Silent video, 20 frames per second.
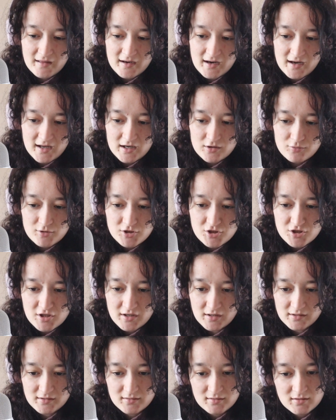that. I can't reach
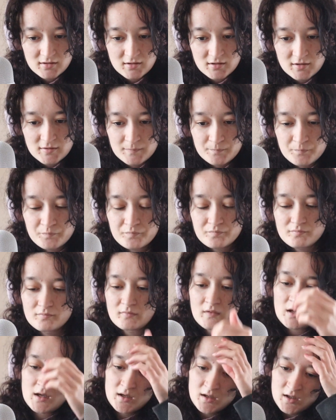it.
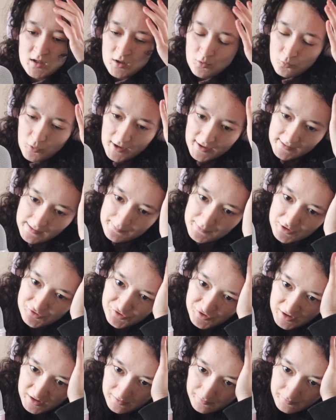We're at a
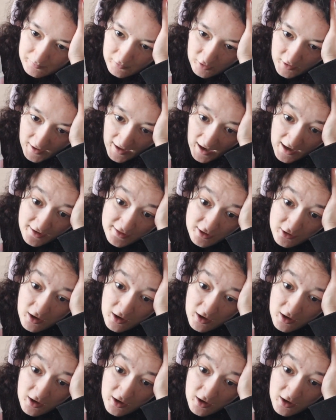museum. Okay. Are they